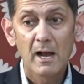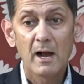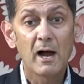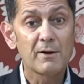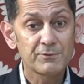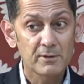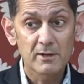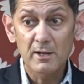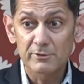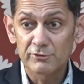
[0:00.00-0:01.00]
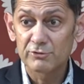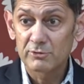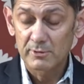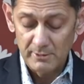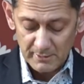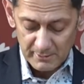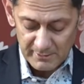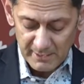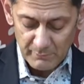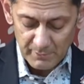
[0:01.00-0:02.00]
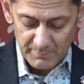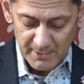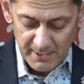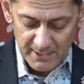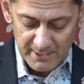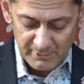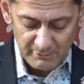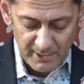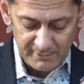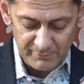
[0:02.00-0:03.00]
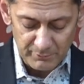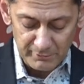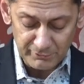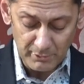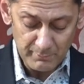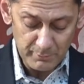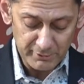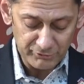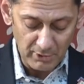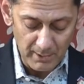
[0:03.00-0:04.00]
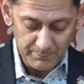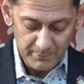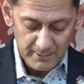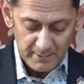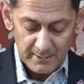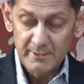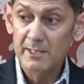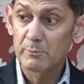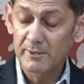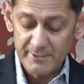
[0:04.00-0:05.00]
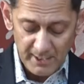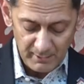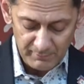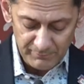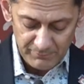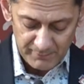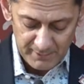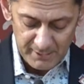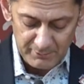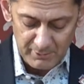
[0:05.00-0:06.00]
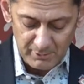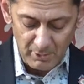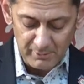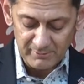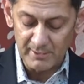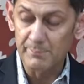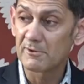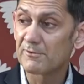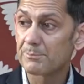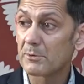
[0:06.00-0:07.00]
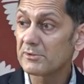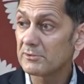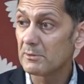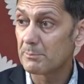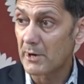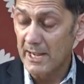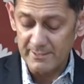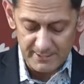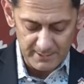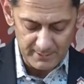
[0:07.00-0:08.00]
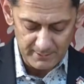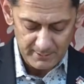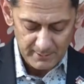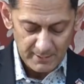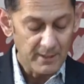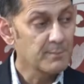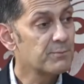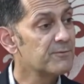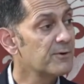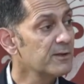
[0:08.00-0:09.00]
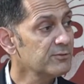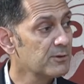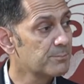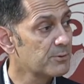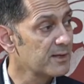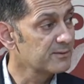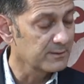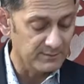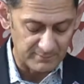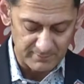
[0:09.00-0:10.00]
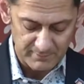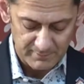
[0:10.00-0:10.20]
After lunch, there will be an interactive workshop that will delve into the concept of personal branding and professional presence.